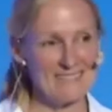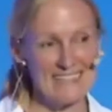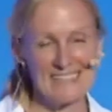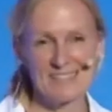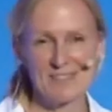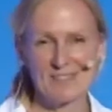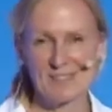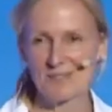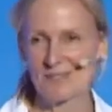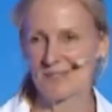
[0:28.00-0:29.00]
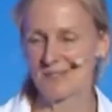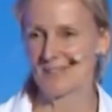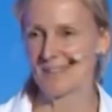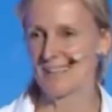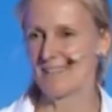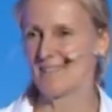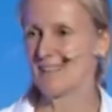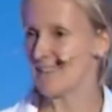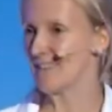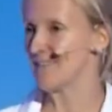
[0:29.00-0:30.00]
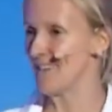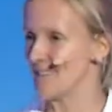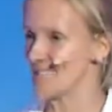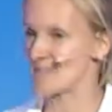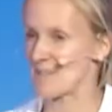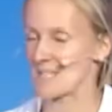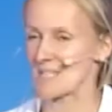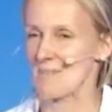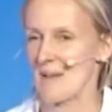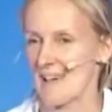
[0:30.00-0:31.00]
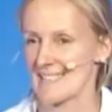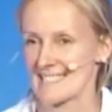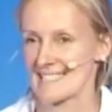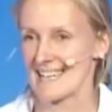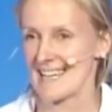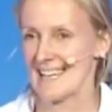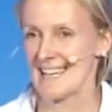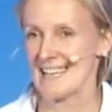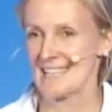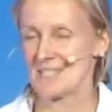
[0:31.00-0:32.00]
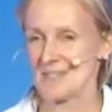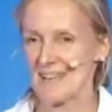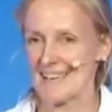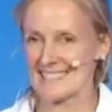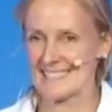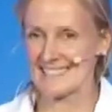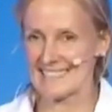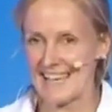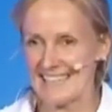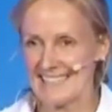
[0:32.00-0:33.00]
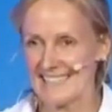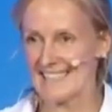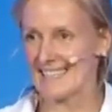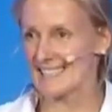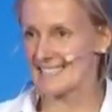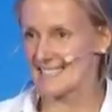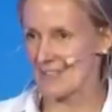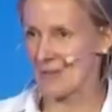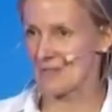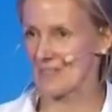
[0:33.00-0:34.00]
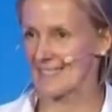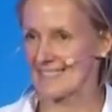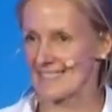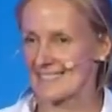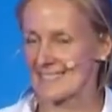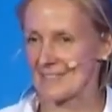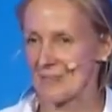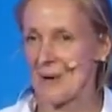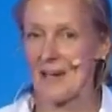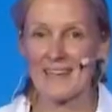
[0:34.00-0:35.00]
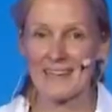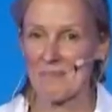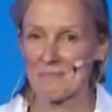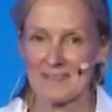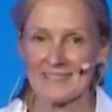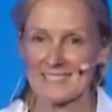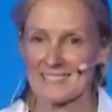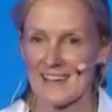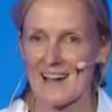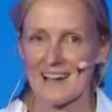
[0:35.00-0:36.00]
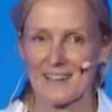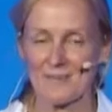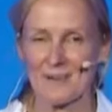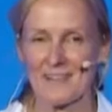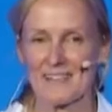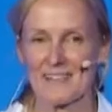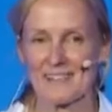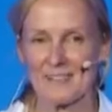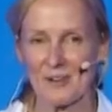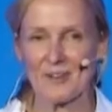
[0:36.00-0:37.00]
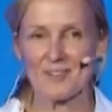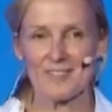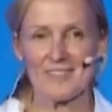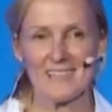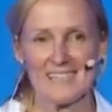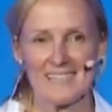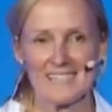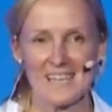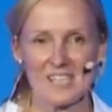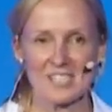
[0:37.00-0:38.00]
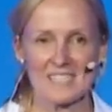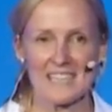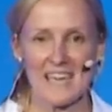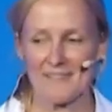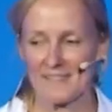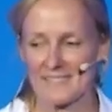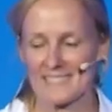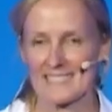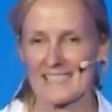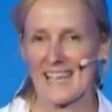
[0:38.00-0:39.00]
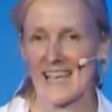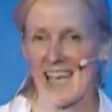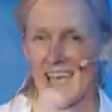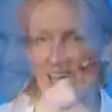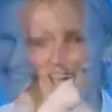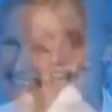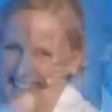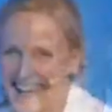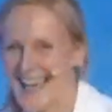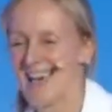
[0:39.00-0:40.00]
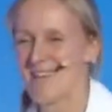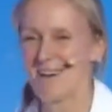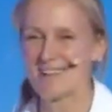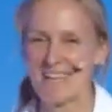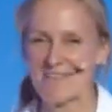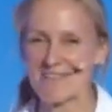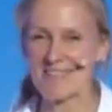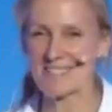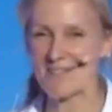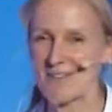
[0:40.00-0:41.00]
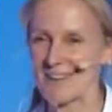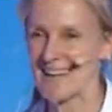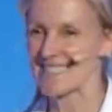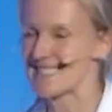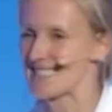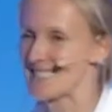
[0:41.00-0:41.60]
take you to a very, very special place, to that tiny little snowfield way up in the sky where the earth touches the heavens. Mount Everest, or as the